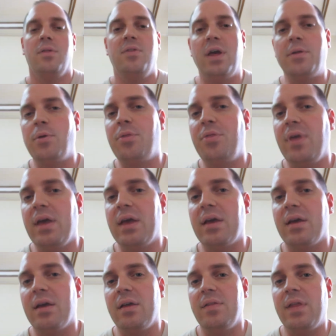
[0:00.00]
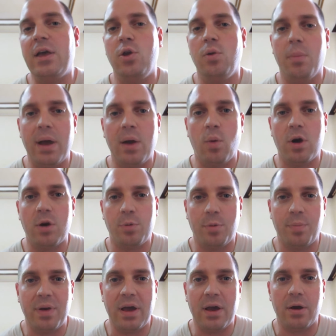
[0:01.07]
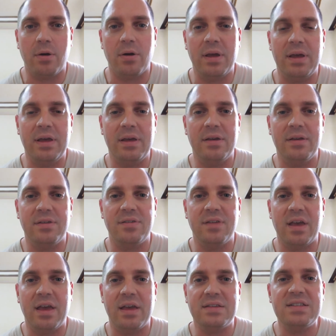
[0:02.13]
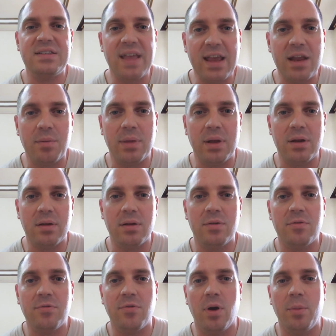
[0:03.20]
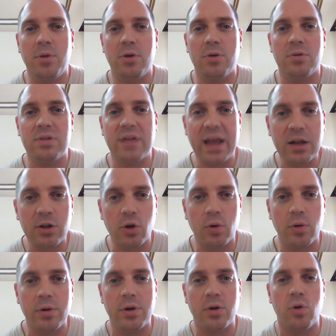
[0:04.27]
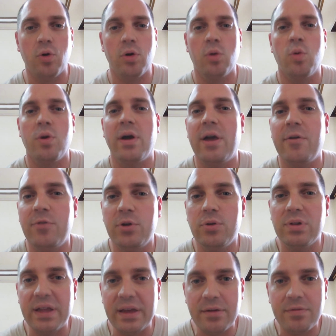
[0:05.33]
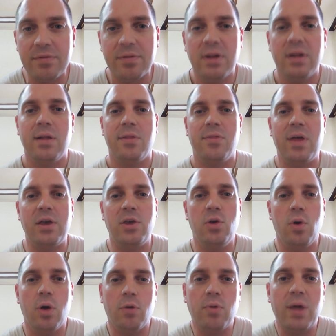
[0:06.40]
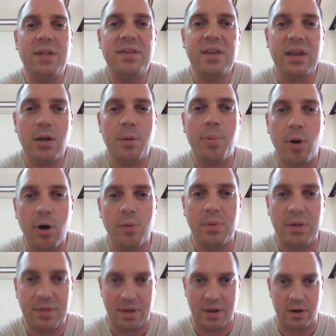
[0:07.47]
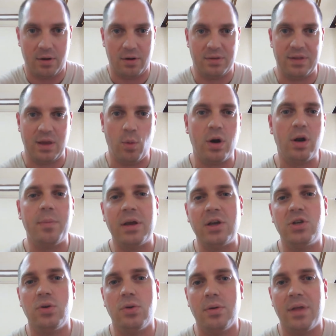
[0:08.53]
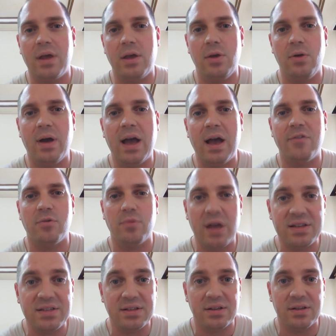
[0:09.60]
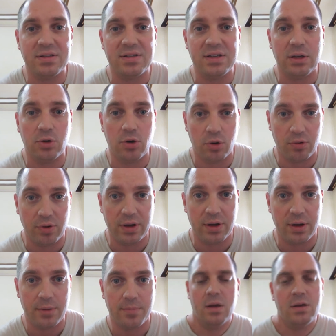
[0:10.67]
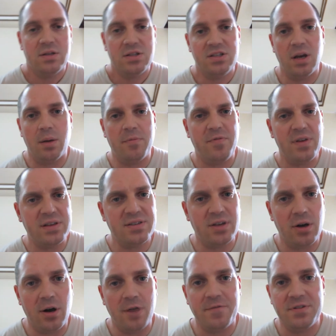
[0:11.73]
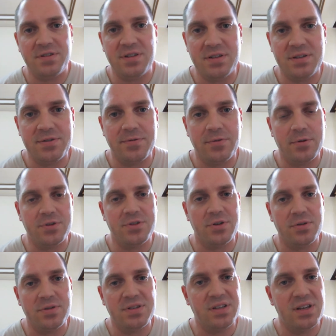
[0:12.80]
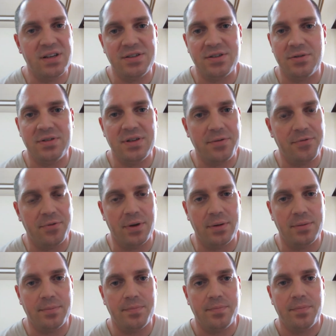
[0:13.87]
The other thing that you might want to prepare is a statement from your landlord or wherever you live that you are renting an apartment there. They want to make sure that you have a residence in Korea. Some visa offices for certain cities are different.